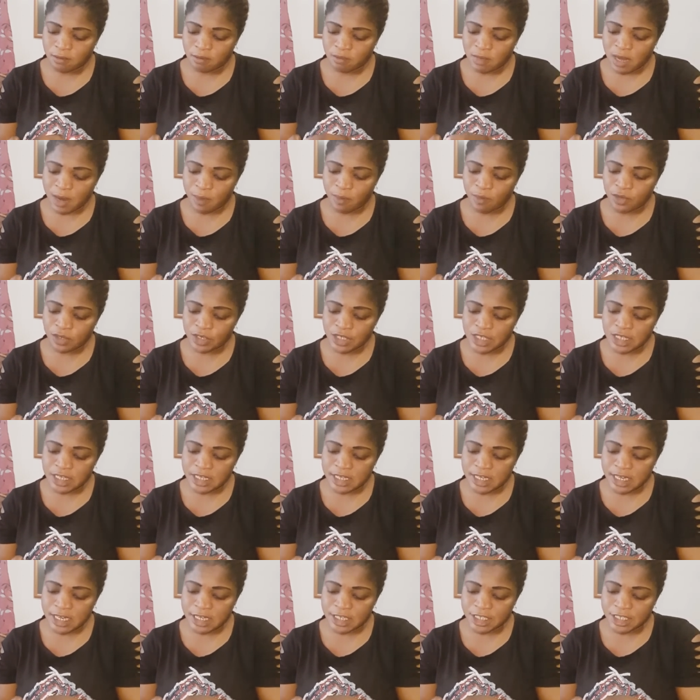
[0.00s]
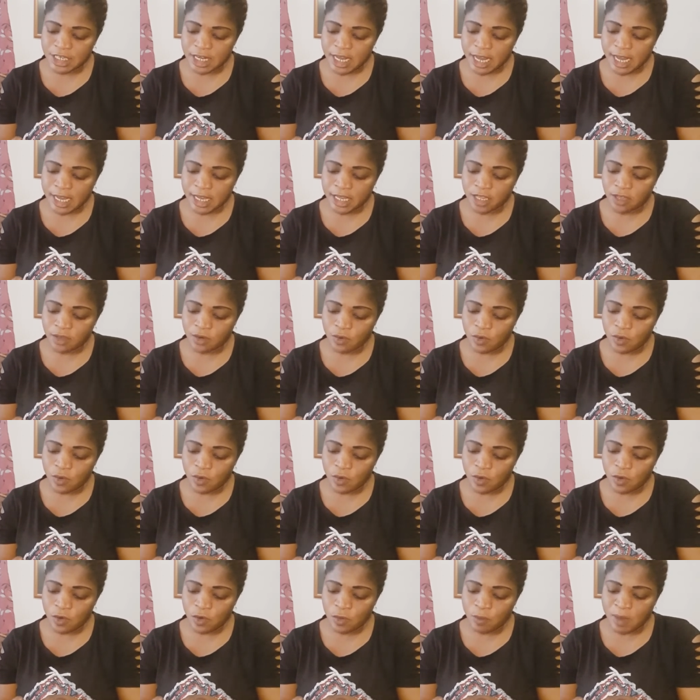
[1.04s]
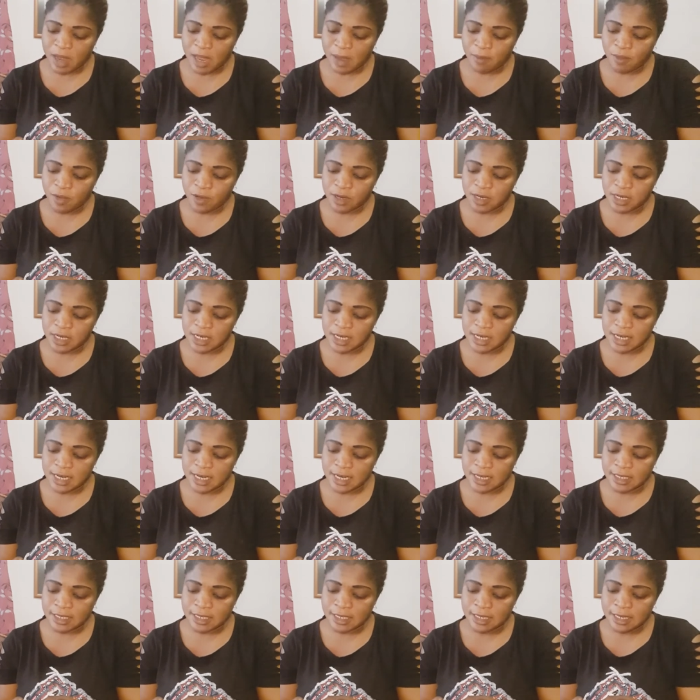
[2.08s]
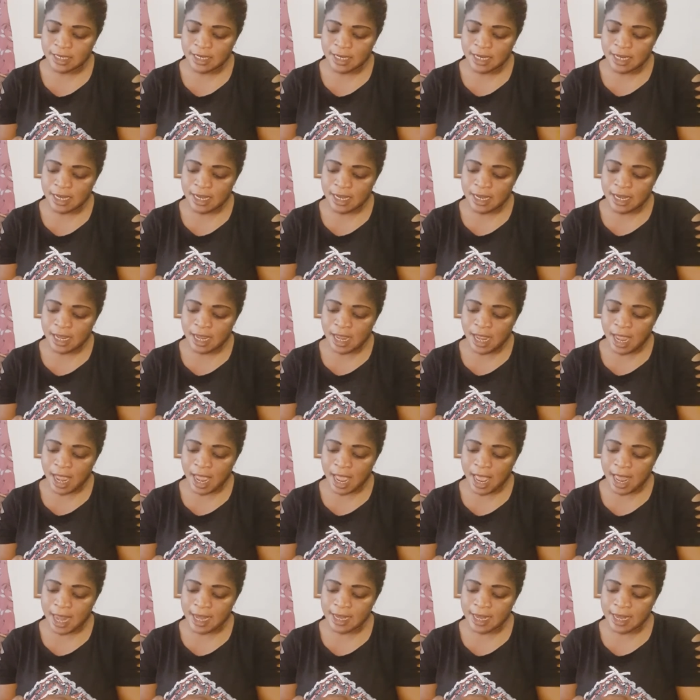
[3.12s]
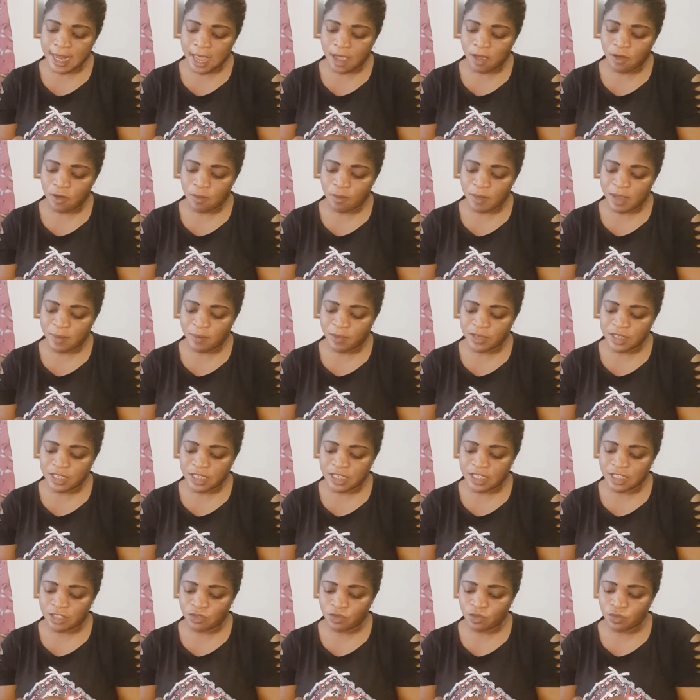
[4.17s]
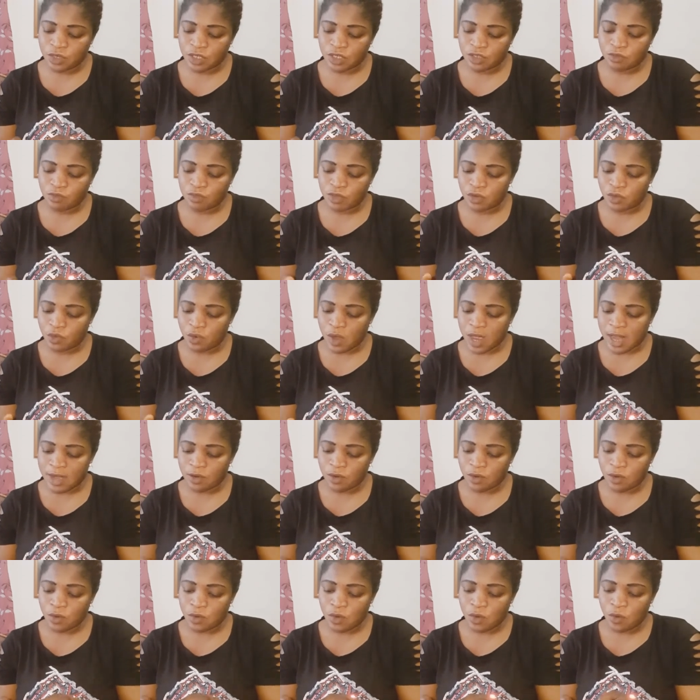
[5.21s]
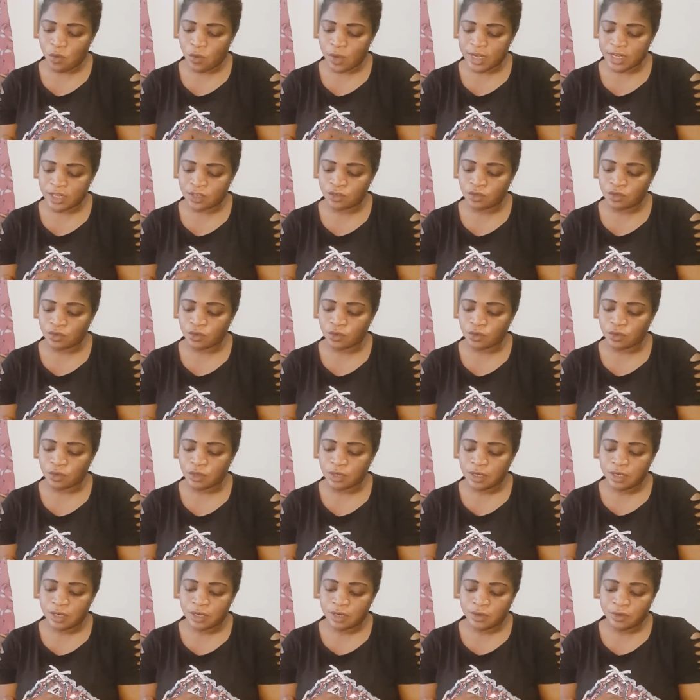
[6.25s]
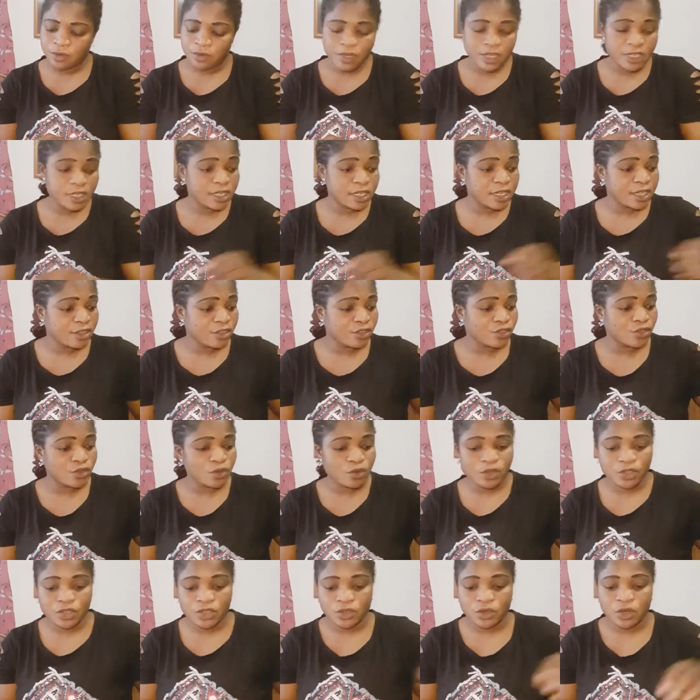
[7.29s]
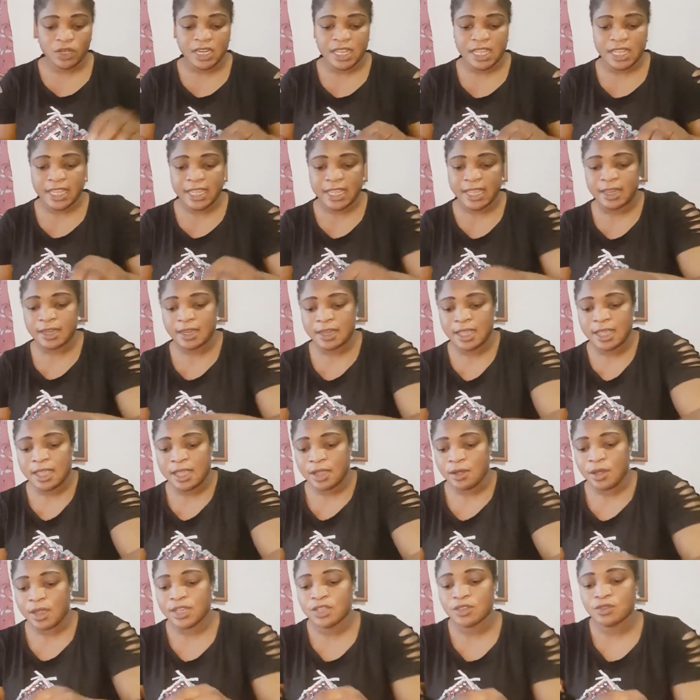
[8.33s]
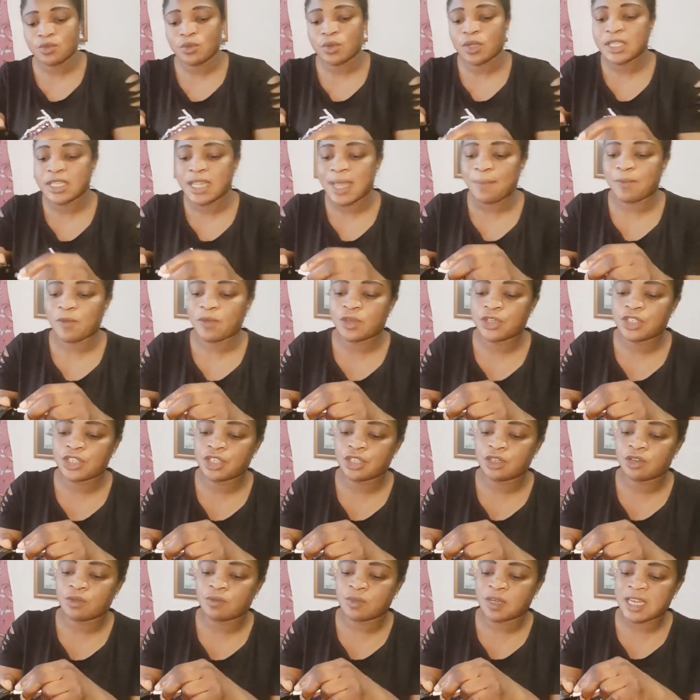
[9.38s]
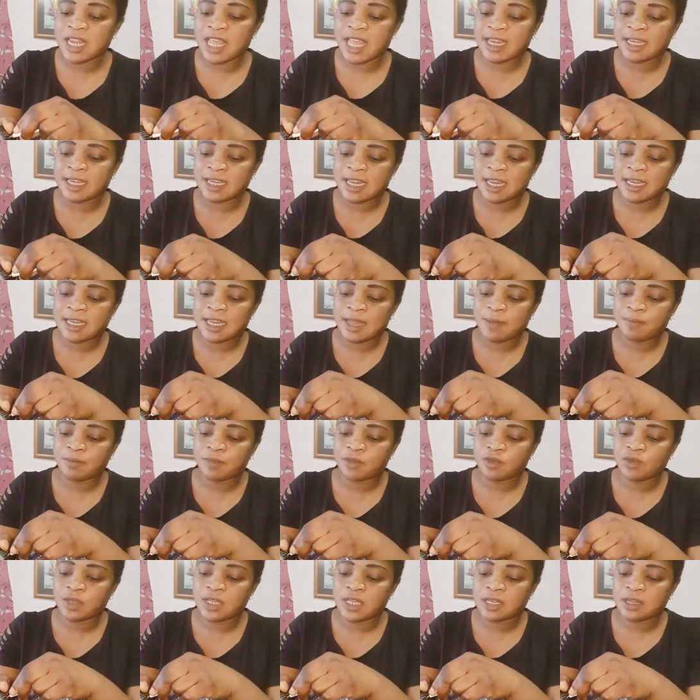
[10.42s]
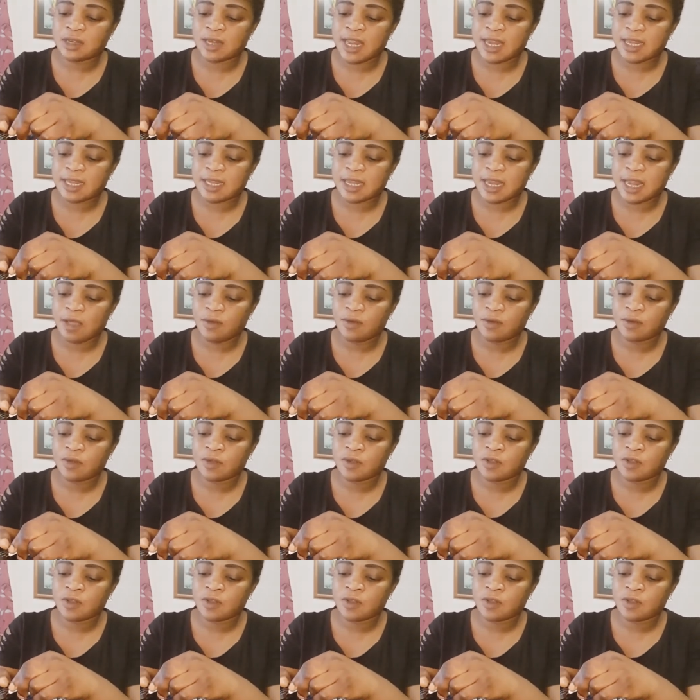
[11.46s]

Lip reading: My body they shake you, my body they holla, my body they sweet me. I no go wait to read the instruction again. It's what I'm watching online that I'm doing right now.